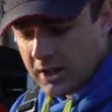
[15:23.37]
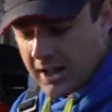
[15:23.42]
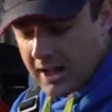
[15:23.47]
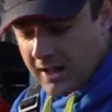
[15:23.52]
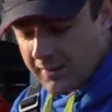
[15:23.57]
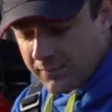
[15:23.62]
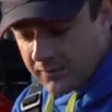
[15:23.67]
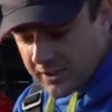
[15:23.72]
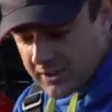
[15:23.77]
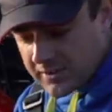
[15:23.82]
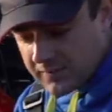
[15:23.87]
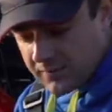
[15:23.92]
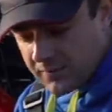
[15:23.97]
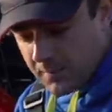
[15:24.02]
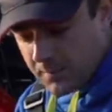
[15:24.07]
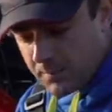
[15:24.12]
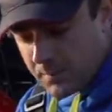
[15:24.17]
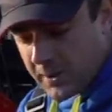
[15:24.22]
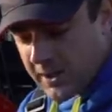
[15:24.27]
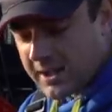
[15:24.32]
of that, fishing for
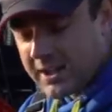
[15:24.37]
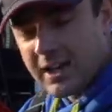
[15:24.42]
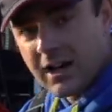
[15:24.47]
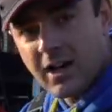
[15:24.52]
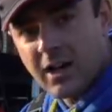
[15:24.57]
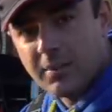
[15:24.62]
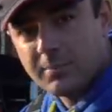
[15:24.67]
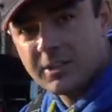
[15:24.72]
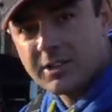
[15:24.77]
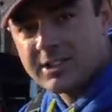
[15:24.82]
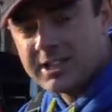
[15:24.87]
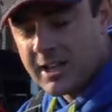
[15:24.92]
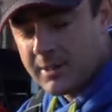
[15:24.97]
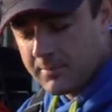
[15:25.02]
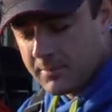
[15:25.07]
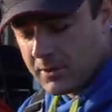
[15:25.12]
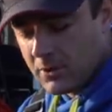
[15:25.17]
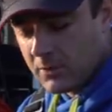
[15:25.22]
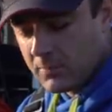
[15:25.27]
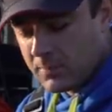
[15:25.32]
big carp, the
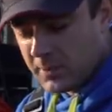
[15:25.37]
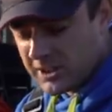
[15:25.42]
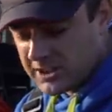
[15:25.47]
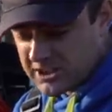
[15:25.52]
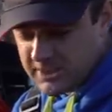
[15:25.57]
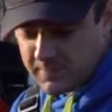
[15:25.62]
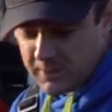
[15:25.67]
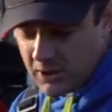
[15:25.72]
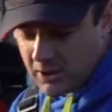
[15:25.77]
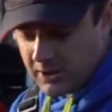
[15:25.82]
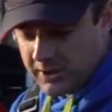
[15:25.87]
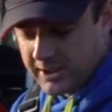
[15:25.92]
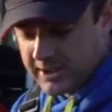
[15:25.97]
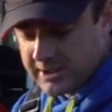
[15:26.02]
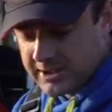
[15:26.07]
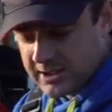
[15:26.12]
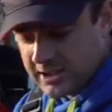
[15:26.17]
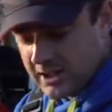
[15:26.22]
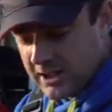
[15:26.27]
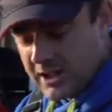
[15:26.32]
10mm. But to be
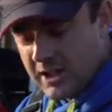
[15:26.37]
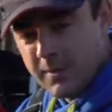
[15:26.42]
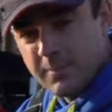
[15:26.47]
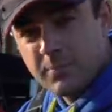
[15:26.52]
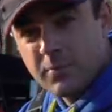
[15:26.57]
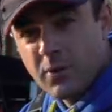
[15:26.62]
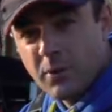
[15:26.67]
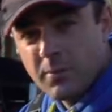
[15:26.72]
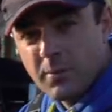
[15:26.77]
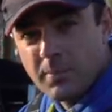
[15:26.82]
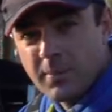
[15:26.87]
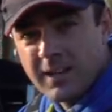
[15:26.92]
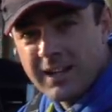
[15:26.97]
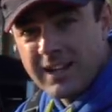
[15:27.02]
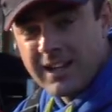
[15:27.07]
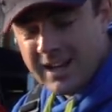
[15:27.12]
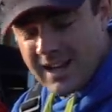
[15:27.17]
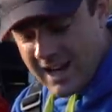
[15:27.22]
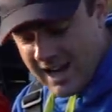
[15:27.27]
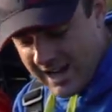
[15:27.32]
honest,
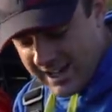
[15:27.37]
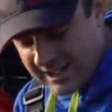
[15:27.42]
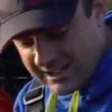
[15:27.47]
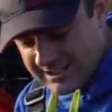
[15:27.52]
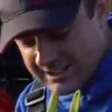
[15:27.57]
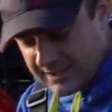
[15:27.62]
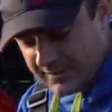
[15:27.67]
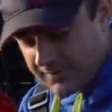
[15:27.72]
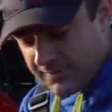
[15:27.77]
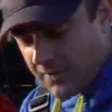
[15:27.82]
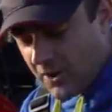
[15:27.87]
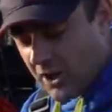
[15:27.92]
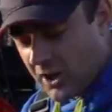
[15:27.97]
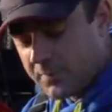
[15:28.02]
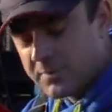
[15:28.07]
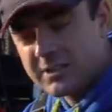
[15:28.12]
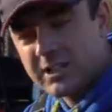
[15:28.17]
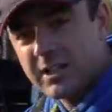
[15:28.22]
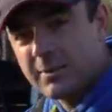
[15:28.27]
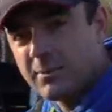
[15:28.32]
probably
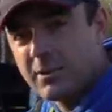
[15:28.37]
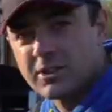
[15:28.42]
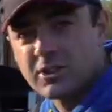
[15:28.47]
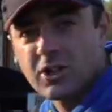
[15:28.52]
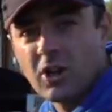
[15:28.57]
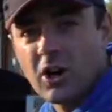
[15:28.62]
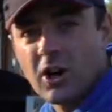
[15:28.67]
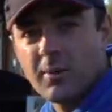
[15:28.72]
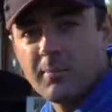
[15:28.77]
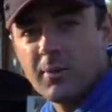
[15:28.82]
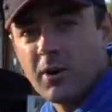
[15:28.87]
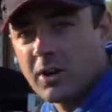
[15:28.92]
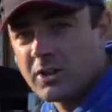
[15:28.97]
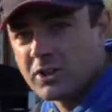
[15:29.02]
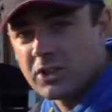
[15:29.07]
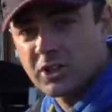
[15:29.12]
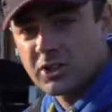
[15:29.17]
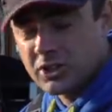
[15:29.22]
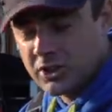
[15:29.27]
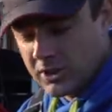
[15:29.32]
85% of my time I
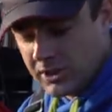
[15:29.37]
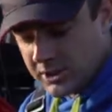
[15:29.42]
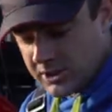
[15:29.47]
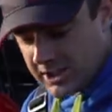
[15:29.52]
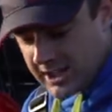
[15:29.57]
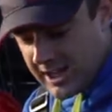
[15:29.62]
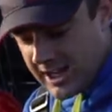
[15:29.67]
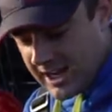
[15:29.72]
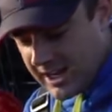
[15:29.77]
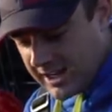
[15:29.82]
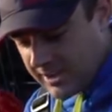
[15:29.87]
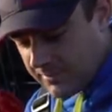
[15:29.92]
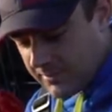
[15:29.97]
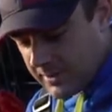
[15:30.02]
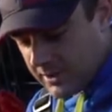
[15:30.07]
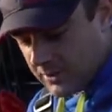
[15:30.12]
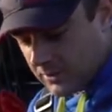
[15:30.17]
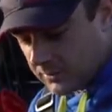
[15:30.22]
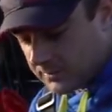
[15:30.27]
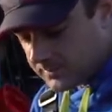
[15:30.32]
just use the
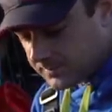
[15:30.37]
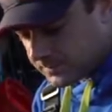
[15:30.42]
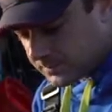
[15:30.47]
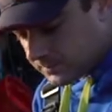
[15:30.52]
8mm.